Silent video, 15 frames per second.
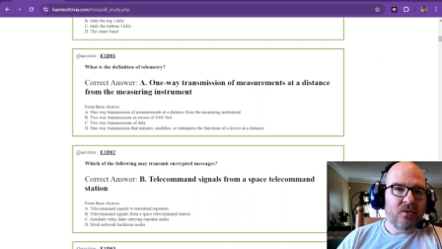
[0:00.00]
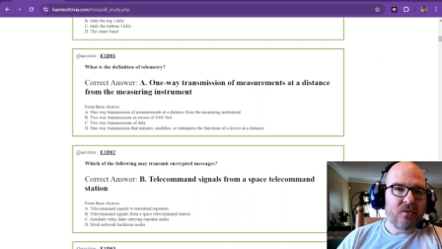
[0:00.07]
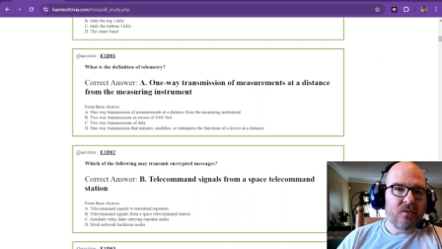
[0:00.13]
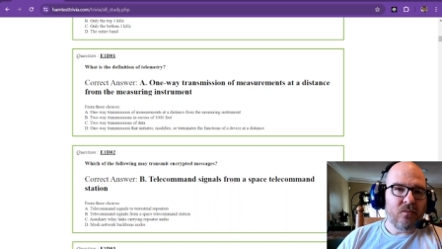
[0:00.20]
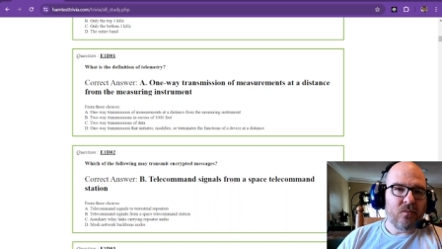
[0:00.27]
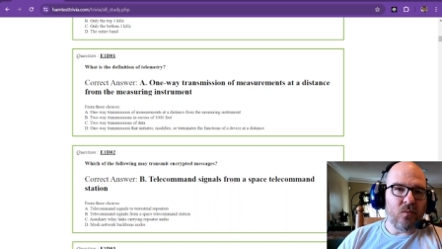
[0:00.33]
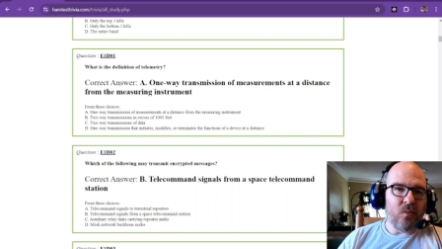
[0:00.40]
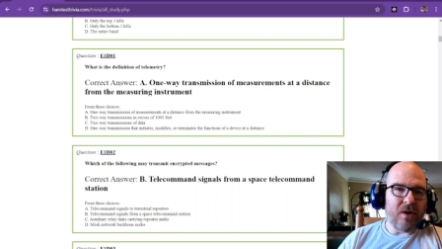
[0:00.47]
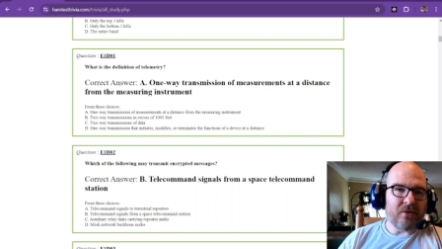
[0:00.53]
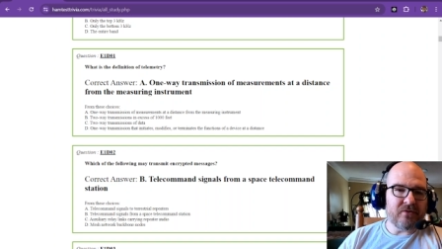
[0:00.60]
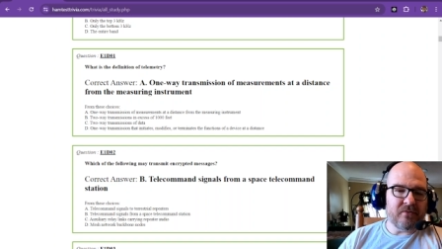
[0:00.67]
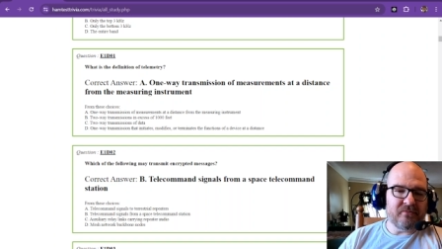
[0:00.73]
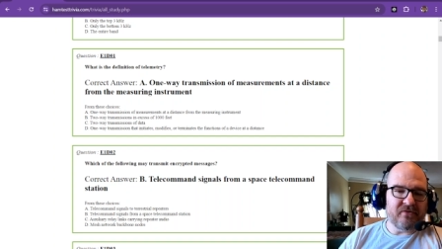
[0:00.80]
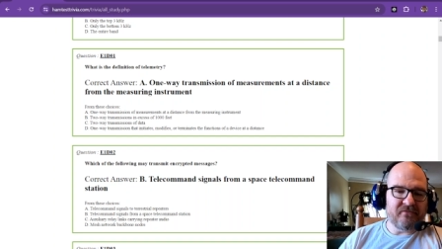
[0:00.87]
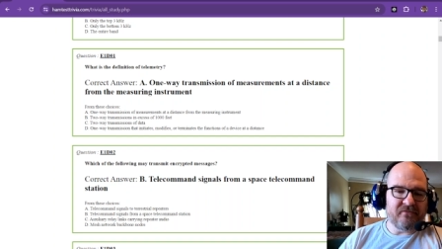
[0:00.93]

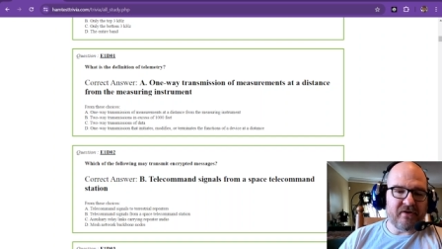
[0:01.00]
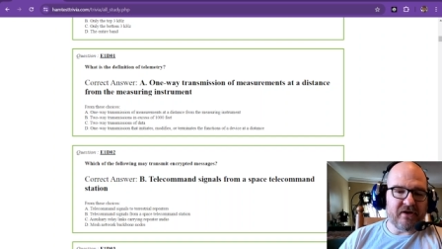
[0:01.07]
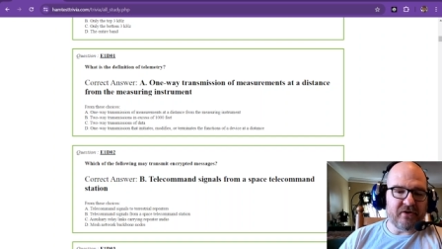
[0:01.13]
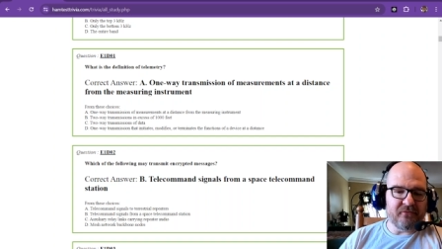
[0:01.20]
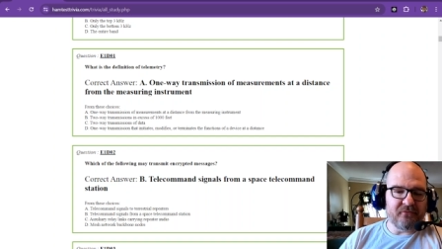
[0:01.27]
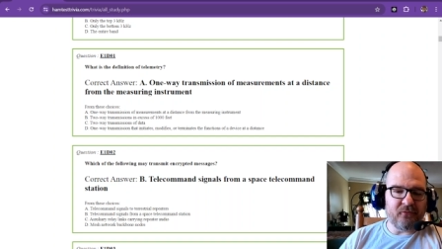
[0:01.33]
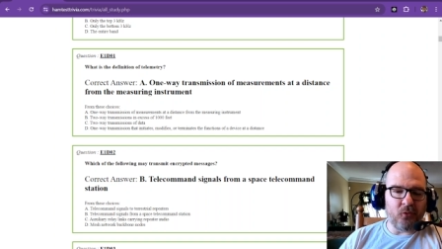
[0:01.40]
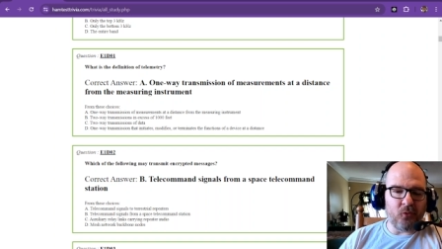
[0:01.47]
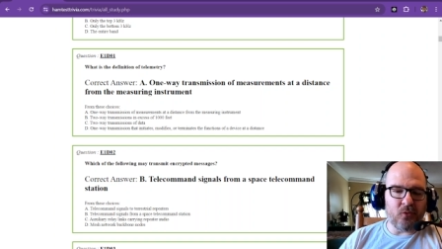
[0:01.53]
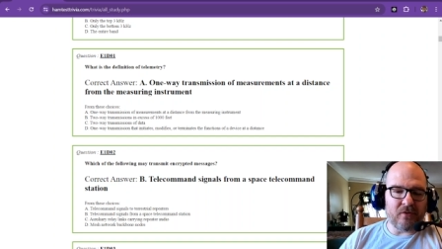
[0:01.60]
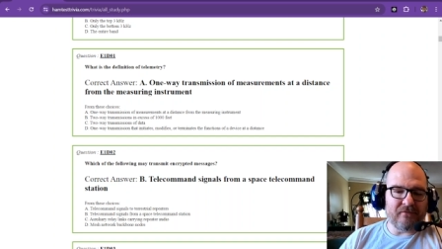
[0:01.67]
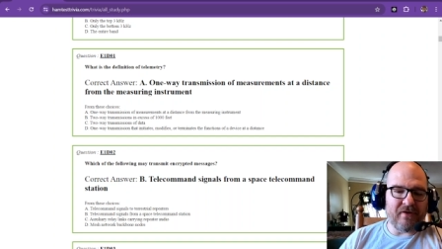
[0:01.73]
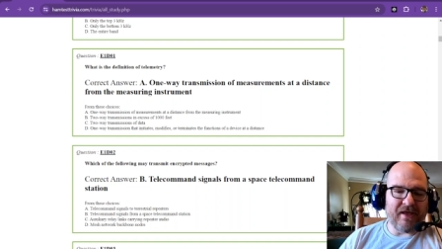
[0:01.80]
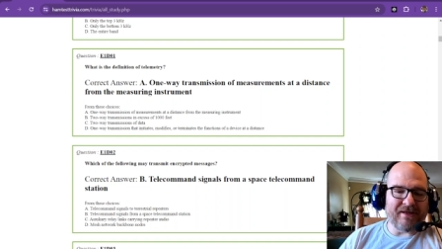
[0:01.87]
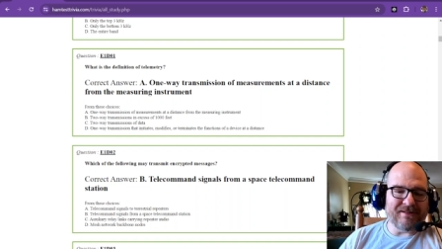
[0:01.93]
Welcome to video four
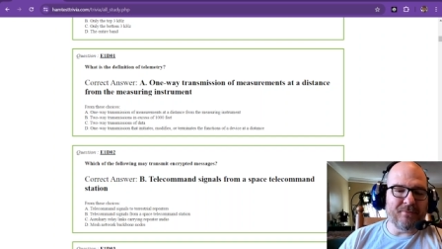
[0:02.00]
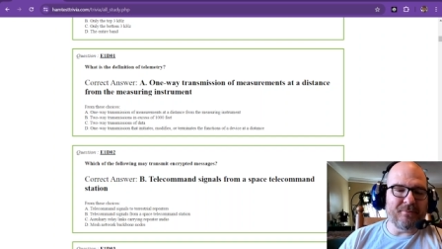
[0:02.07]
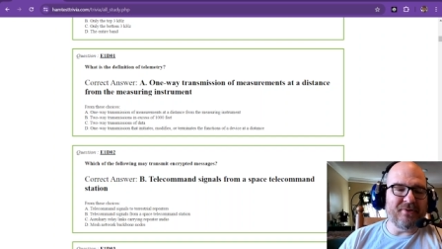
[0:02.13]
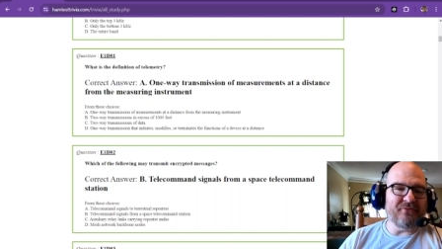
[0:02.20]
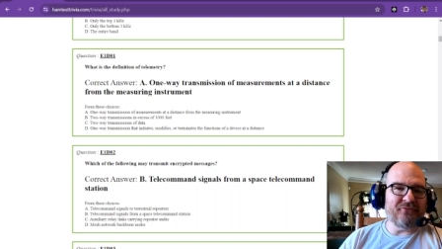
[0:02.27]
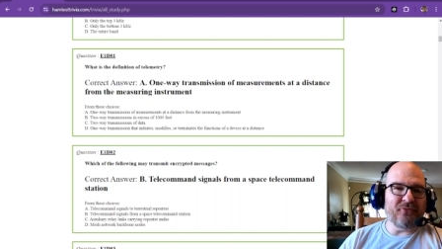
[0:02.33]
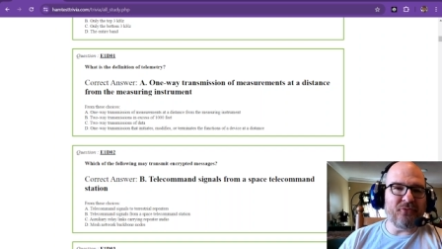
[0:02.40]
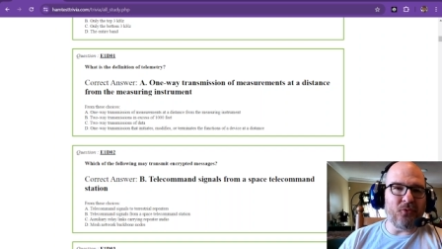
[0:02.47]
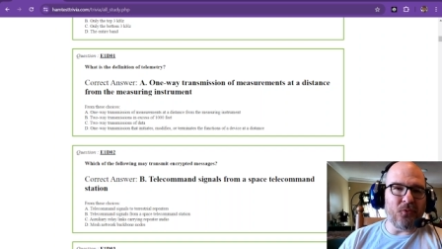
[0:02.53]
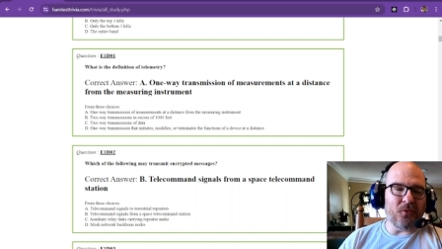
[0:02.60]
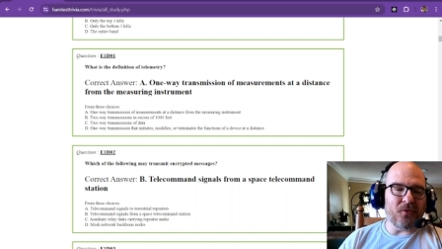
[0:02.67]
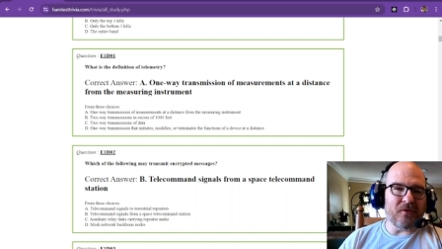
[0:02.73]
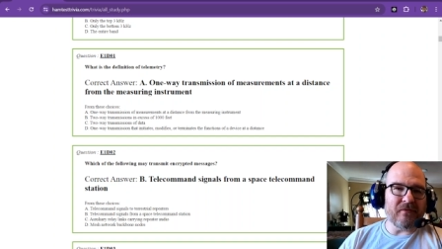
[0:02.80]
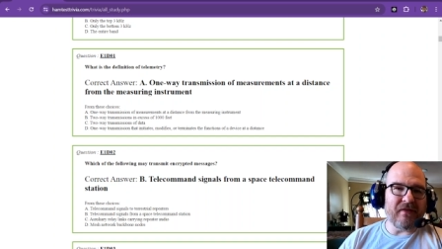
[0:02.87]
of element four.